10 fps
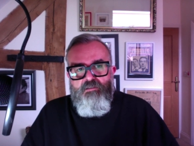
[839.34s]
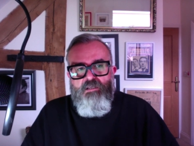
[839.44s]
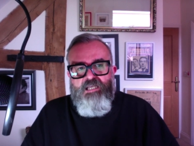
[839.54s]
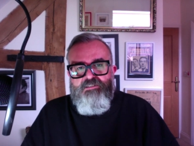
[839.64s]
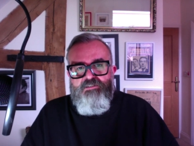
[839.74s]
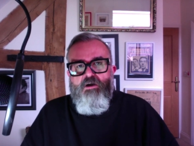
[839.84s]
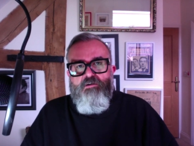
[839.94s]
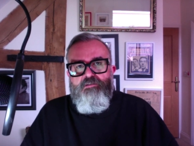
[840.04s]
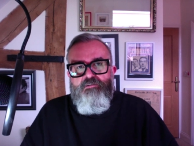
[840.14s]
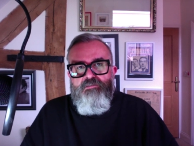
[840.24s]
at a
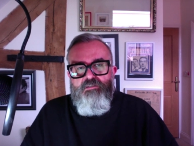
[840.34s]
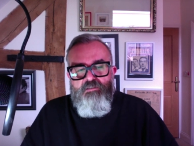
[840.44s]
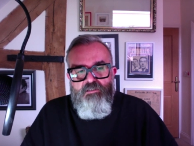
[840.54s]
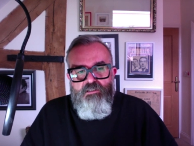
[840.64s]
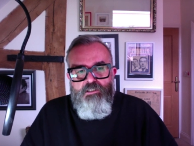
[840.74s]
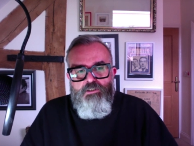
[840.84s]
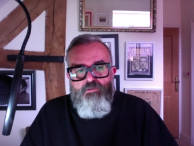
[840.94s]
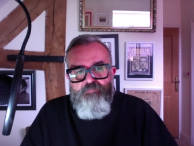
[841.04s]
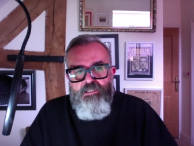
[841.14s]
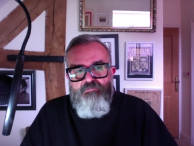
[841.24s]
darkness.
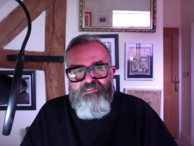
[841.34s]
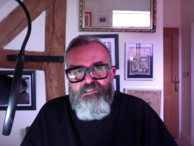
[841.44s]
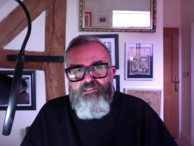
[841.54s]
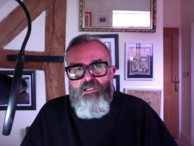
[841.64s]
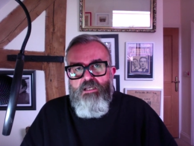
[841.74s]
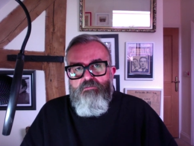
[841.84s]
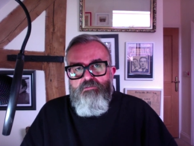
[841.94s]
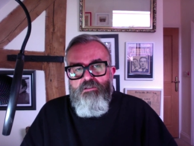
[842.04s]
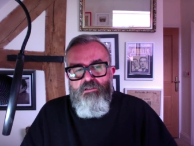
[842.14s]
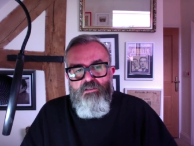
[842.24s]
You've now detailed
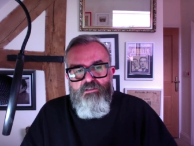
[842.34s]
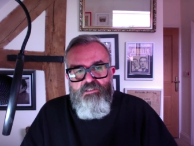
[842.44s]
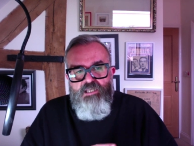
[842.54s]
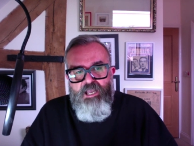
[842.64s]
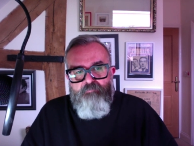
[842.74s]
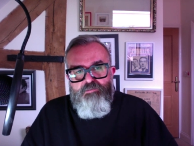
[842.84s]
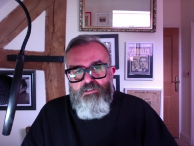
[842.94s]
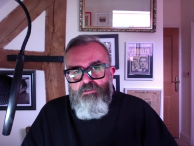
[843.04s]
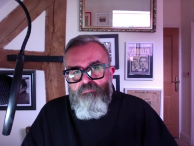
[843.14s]
the absolute